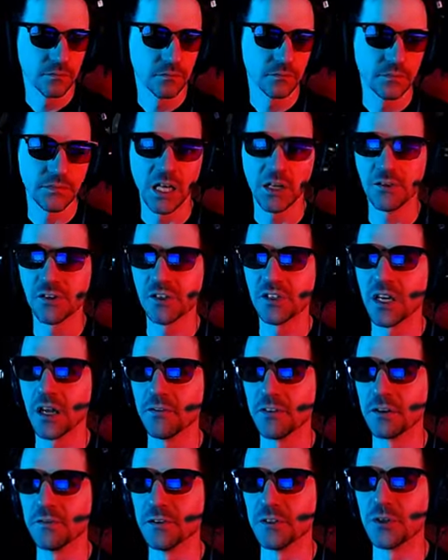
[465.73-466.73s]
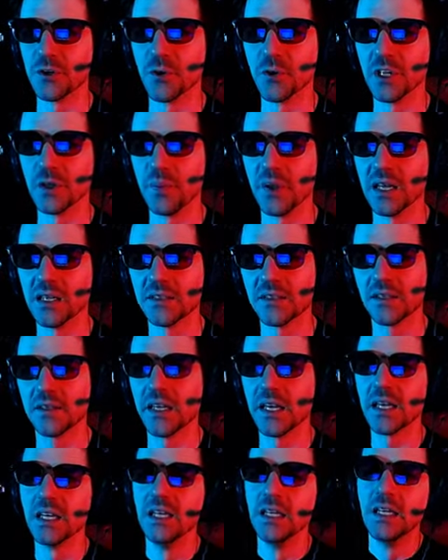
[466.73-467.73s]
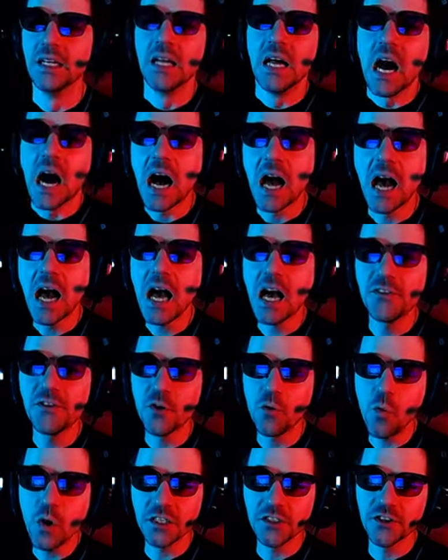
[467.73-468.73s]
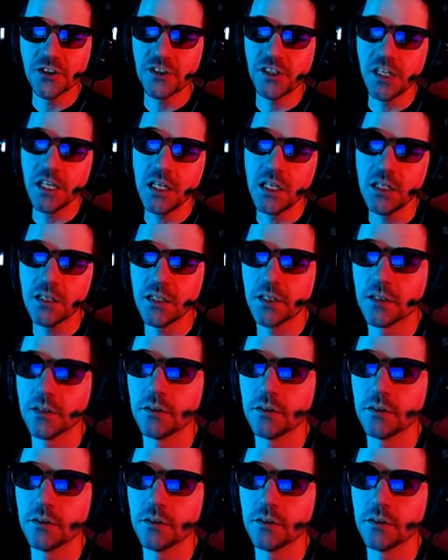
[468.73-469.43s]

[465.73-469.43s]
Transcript: I was just covering for Jordy Pants that day. Aha, the water seed!